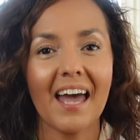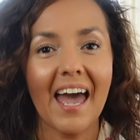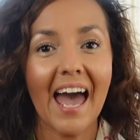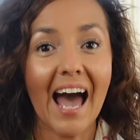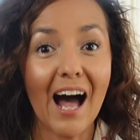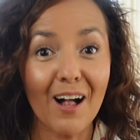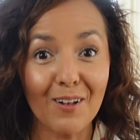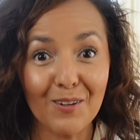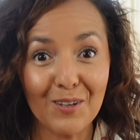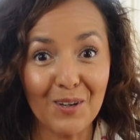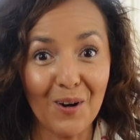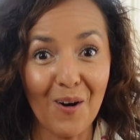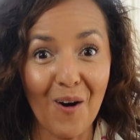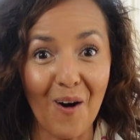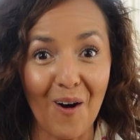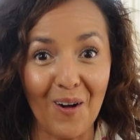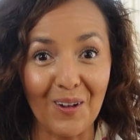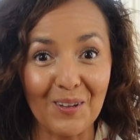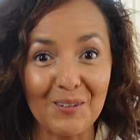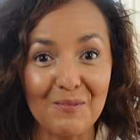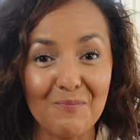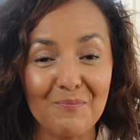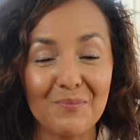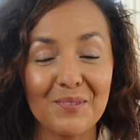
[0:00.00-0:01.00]

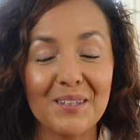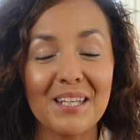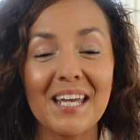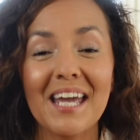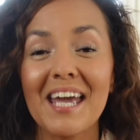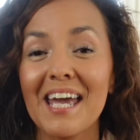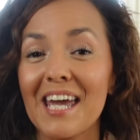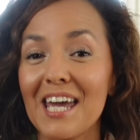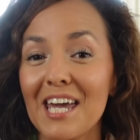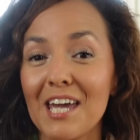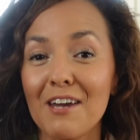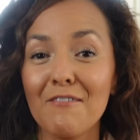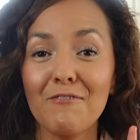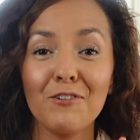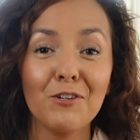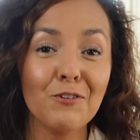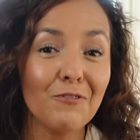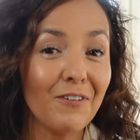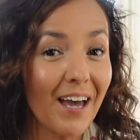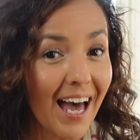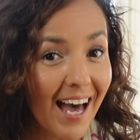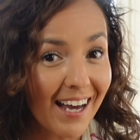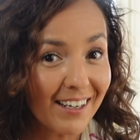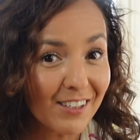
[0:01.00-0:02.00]
Alcohol. If
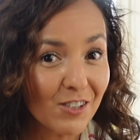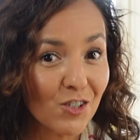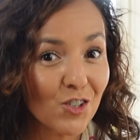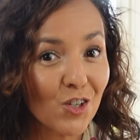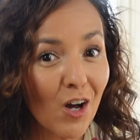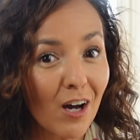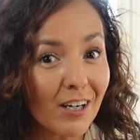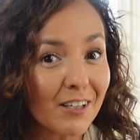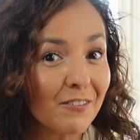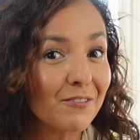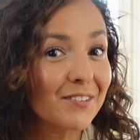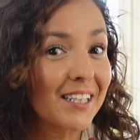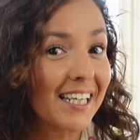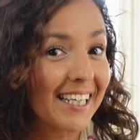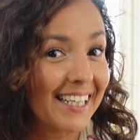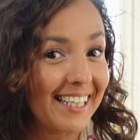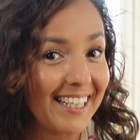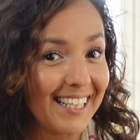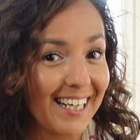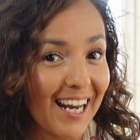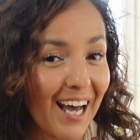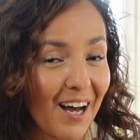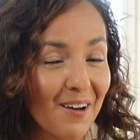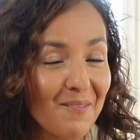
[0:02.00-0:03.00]
you've had a shot of
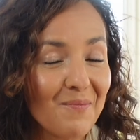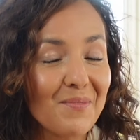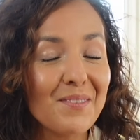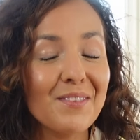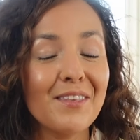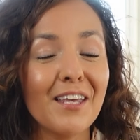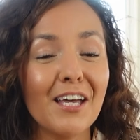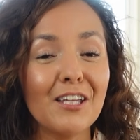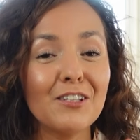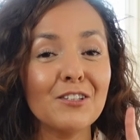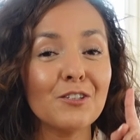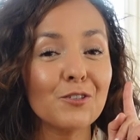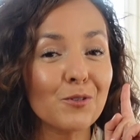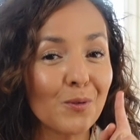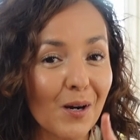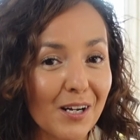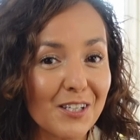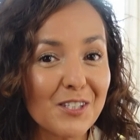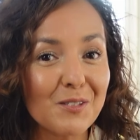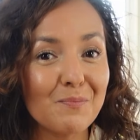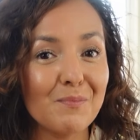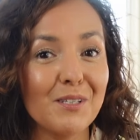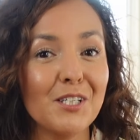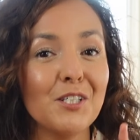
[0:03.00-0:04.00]
tequila, then
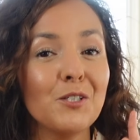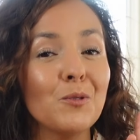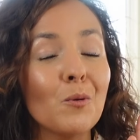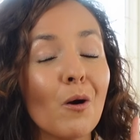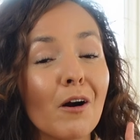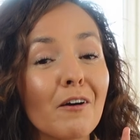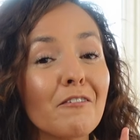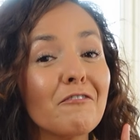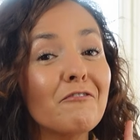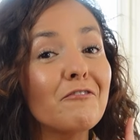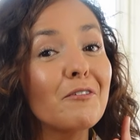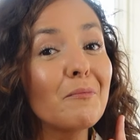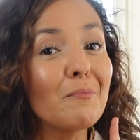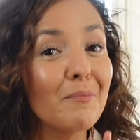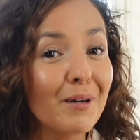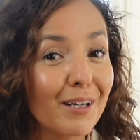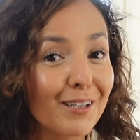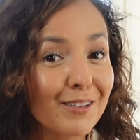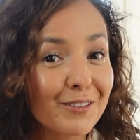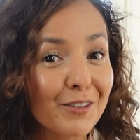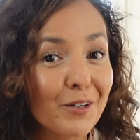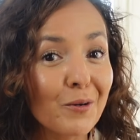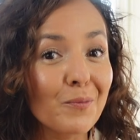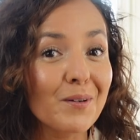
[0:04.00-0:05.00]
trust me, you are
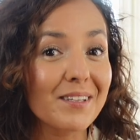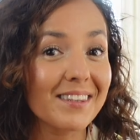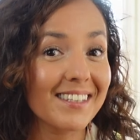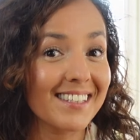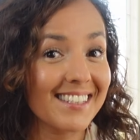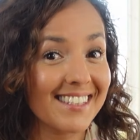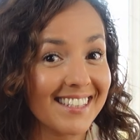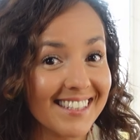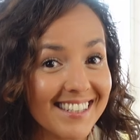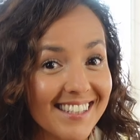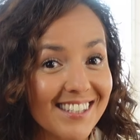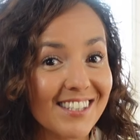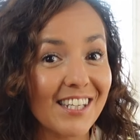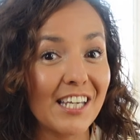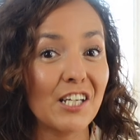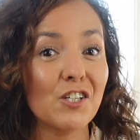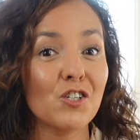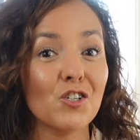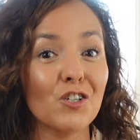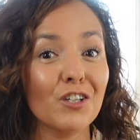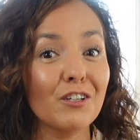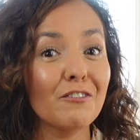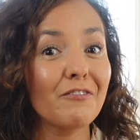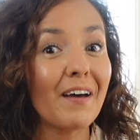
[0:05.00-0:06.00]
familiar with the
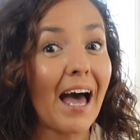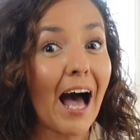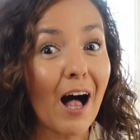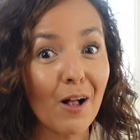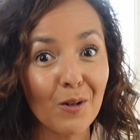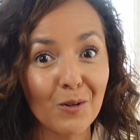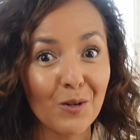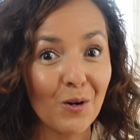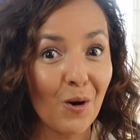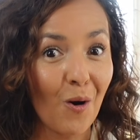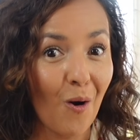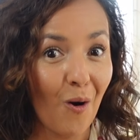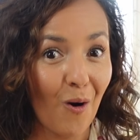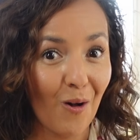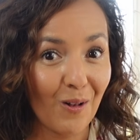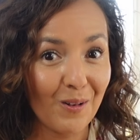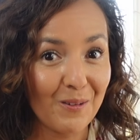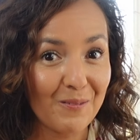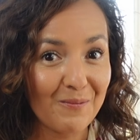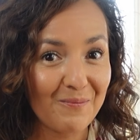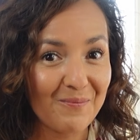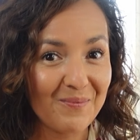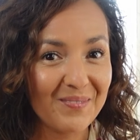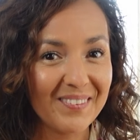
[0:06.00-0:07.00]
sensation of
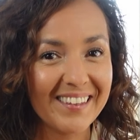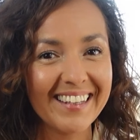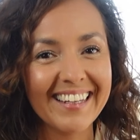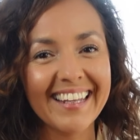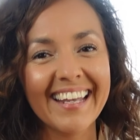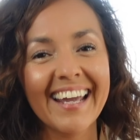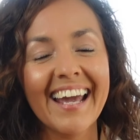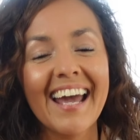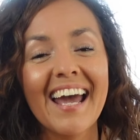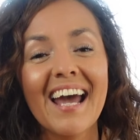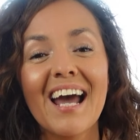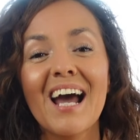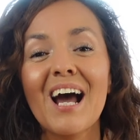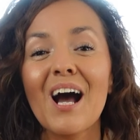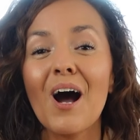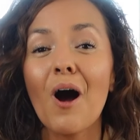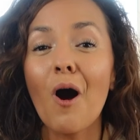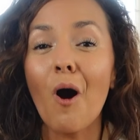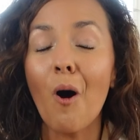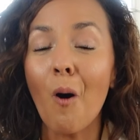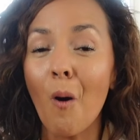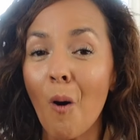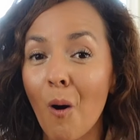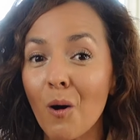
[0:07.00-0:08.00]
alcohol.
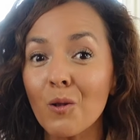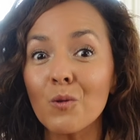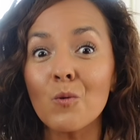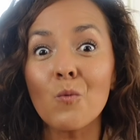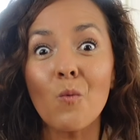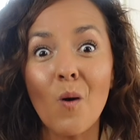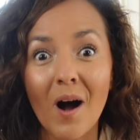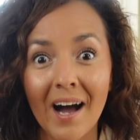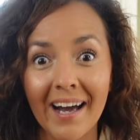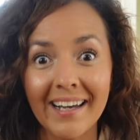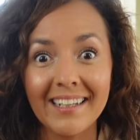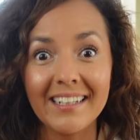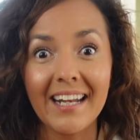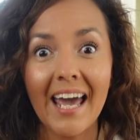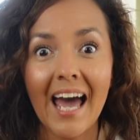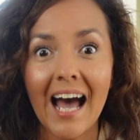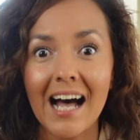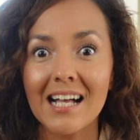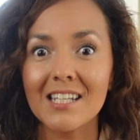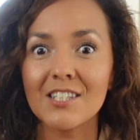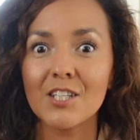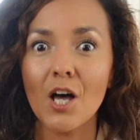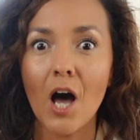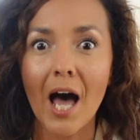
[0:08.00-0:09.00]
All wine
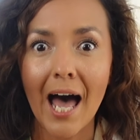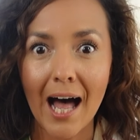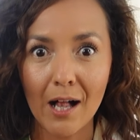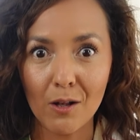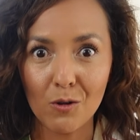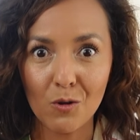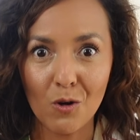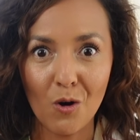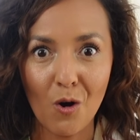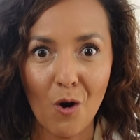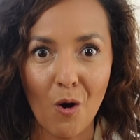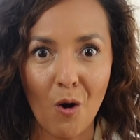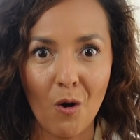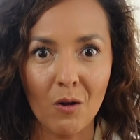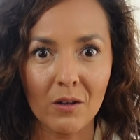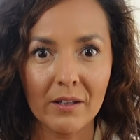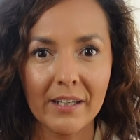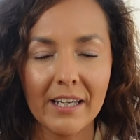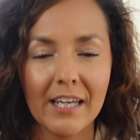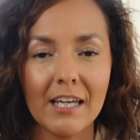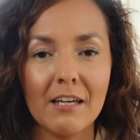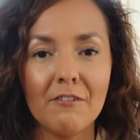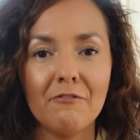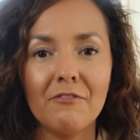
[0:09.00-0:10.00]
has
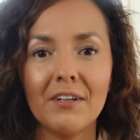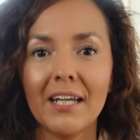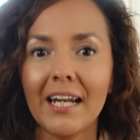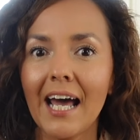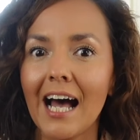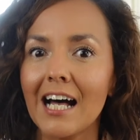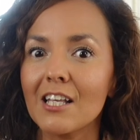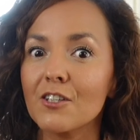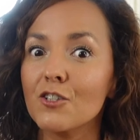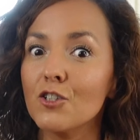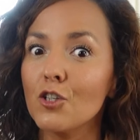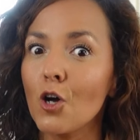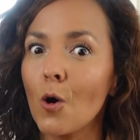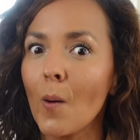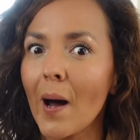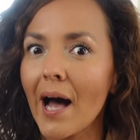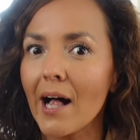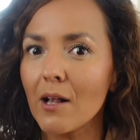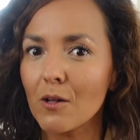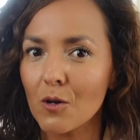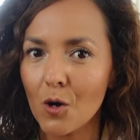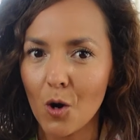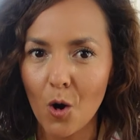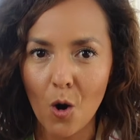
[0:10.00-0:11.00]
alcohol. If it has no
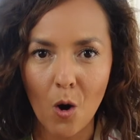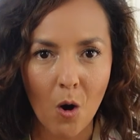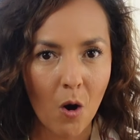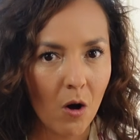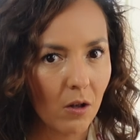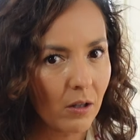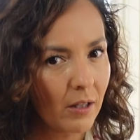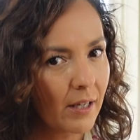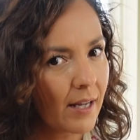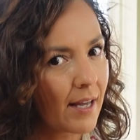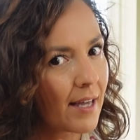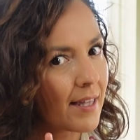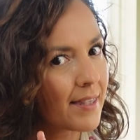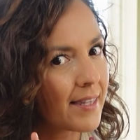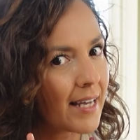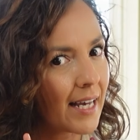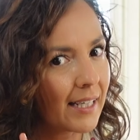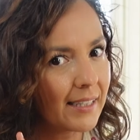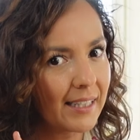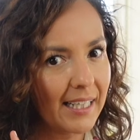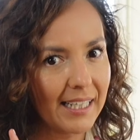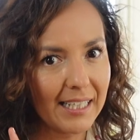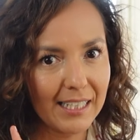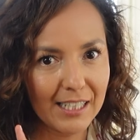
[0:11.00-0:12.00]
alcohol,
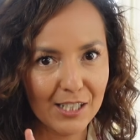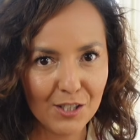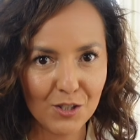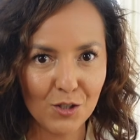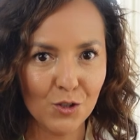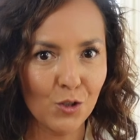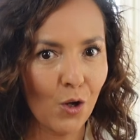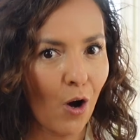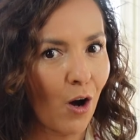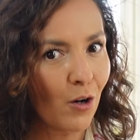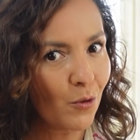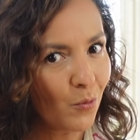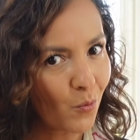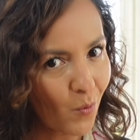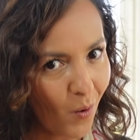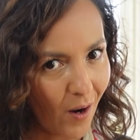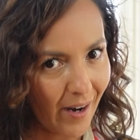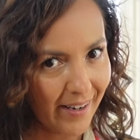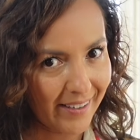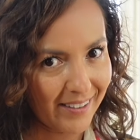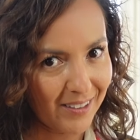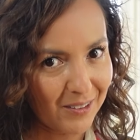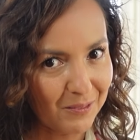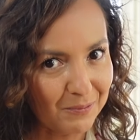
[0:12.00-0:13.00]
then it is not
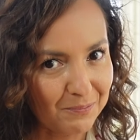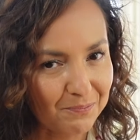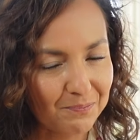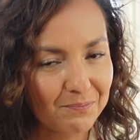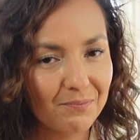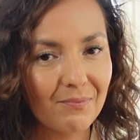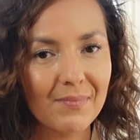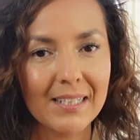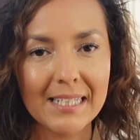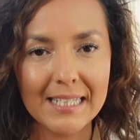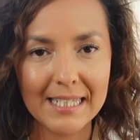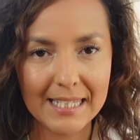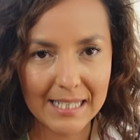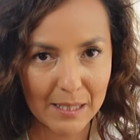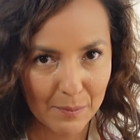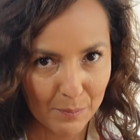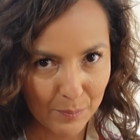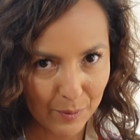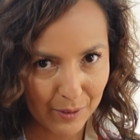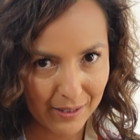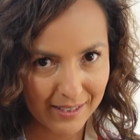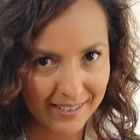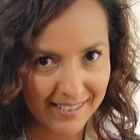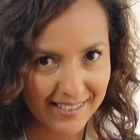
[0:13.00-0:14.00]
wine.
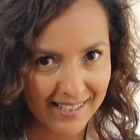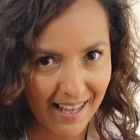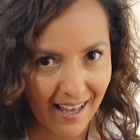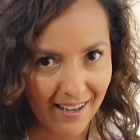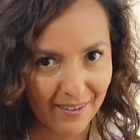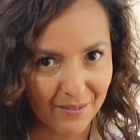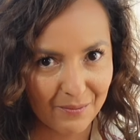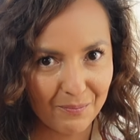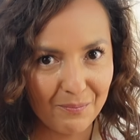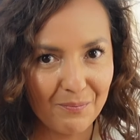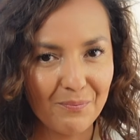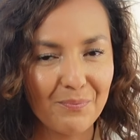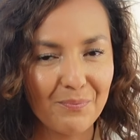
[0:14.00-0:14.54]
Simple as that.